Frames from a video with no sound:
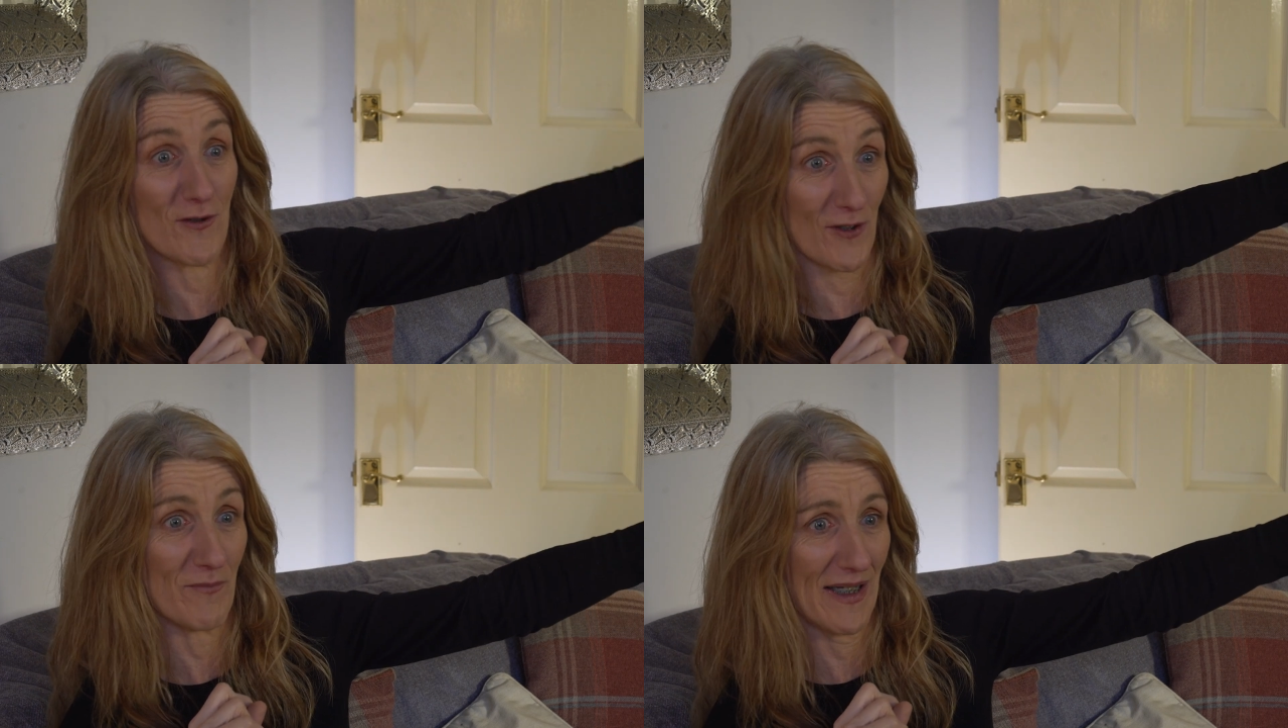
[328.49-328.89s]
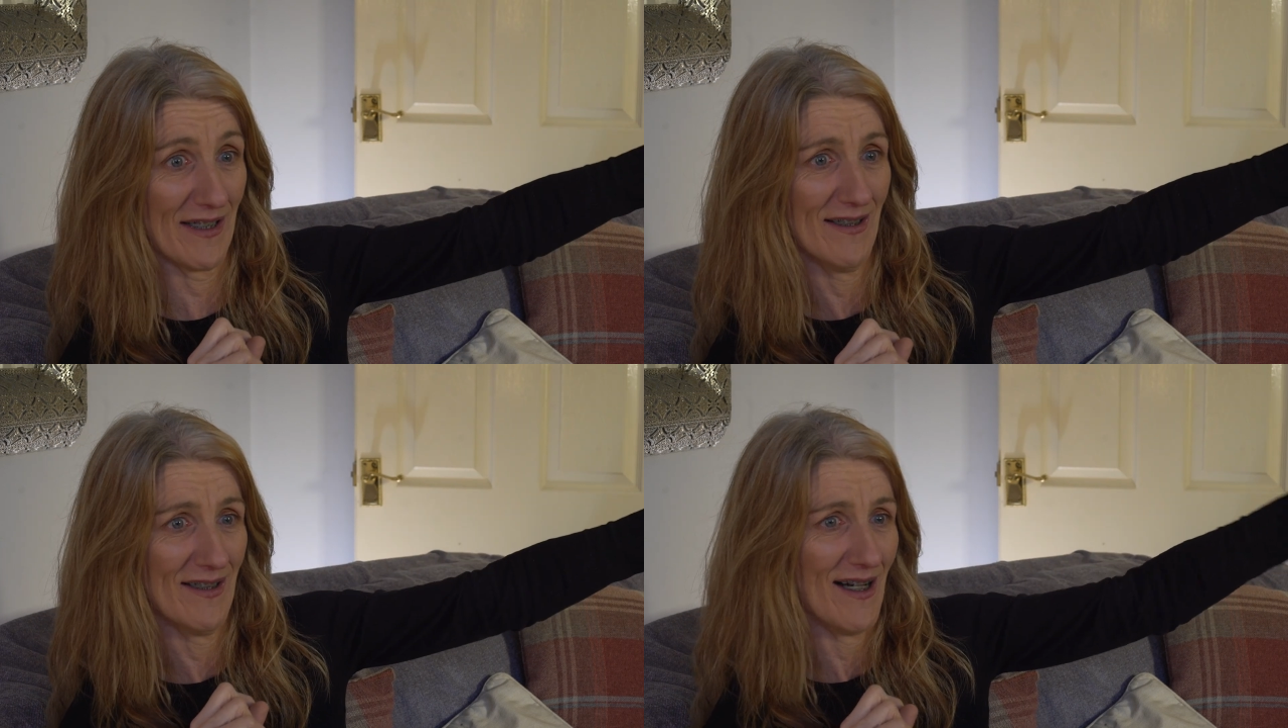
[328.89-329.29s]
don't we?
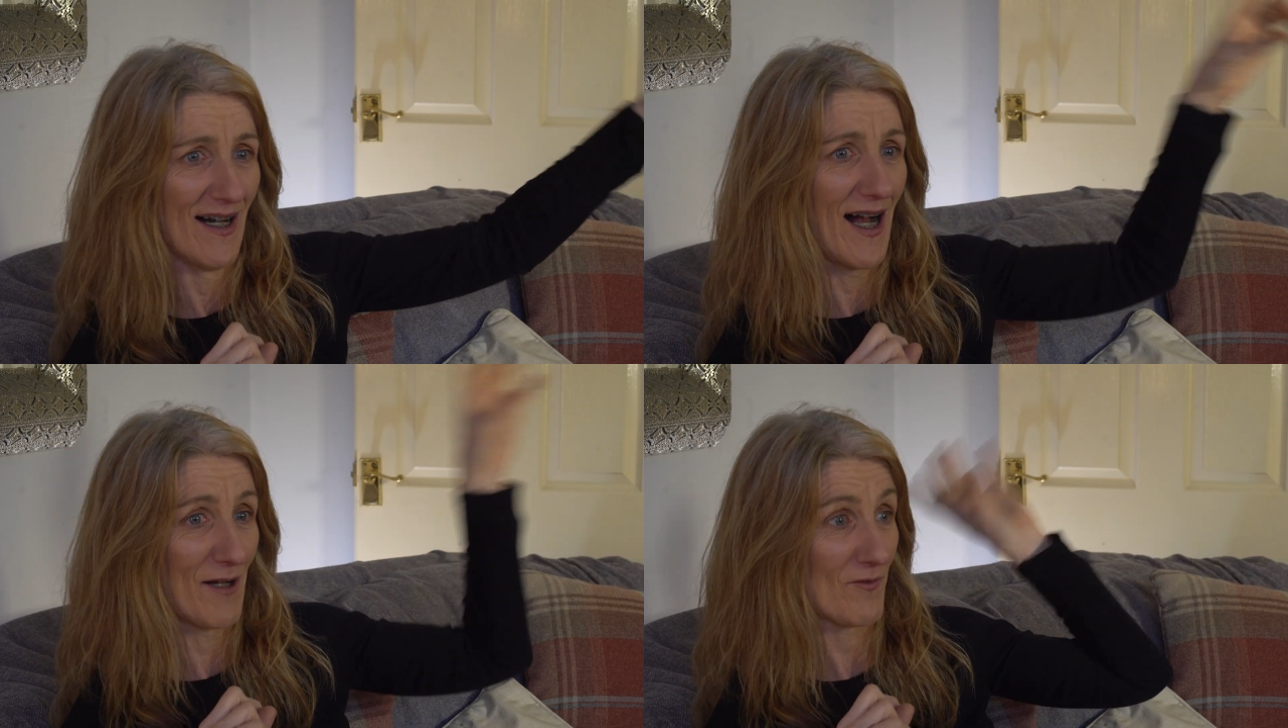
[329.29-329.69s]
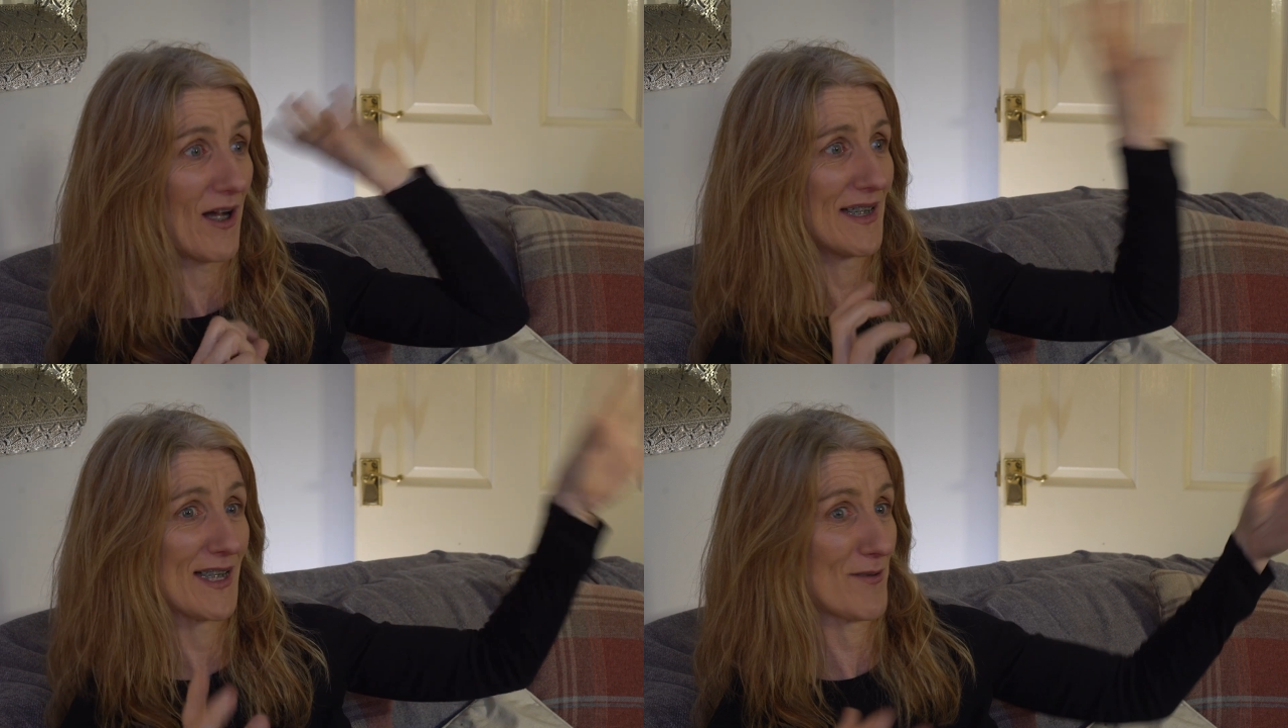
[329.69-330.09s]

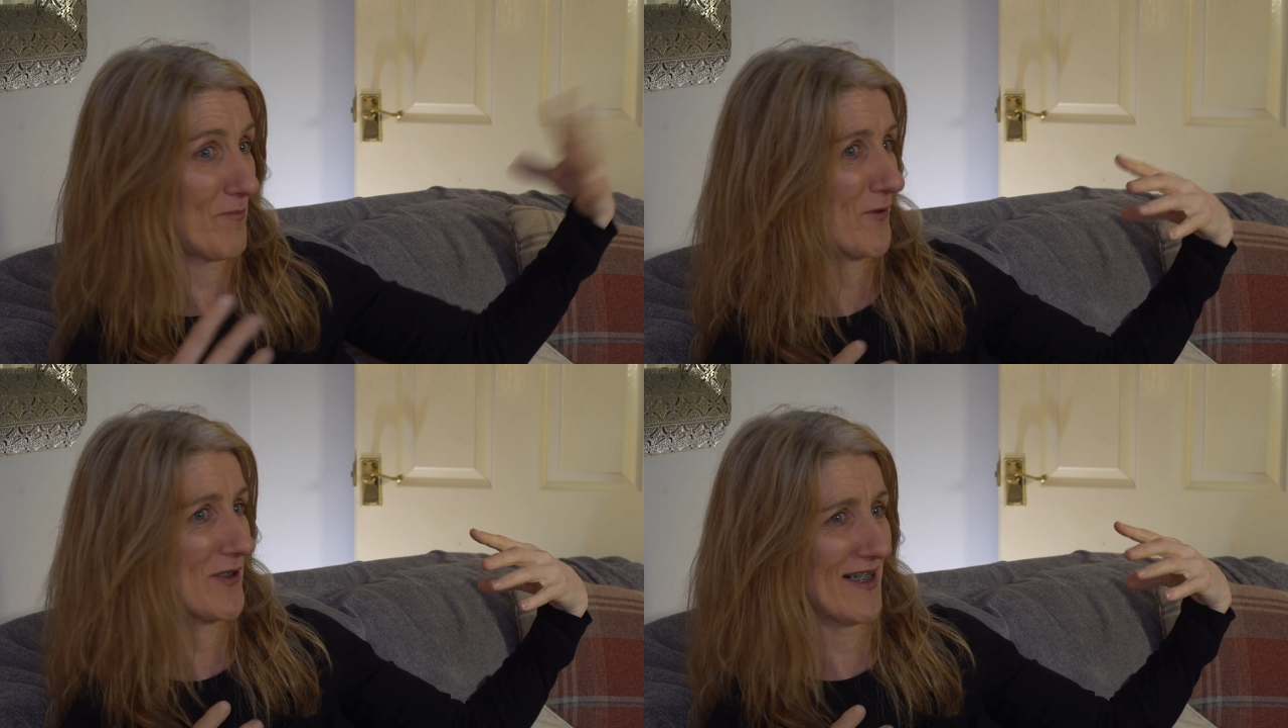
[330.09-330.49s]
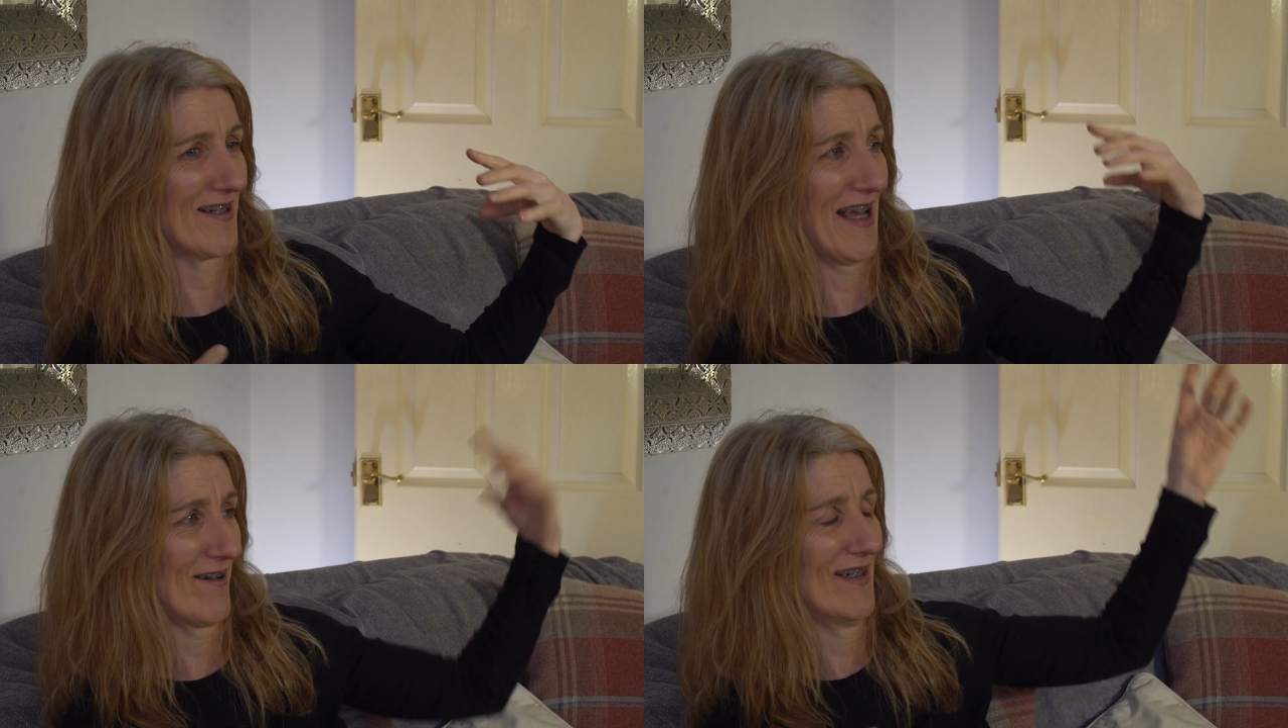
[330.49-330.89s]
I need support here
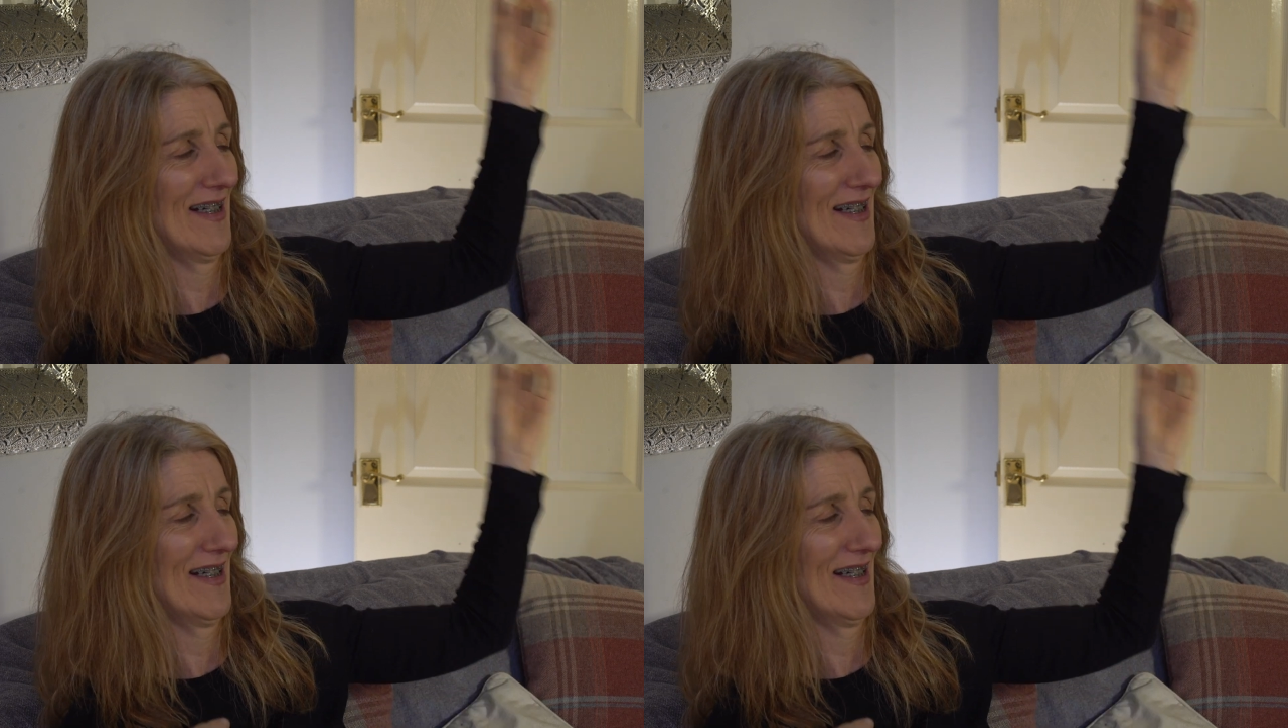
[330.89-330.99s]
now.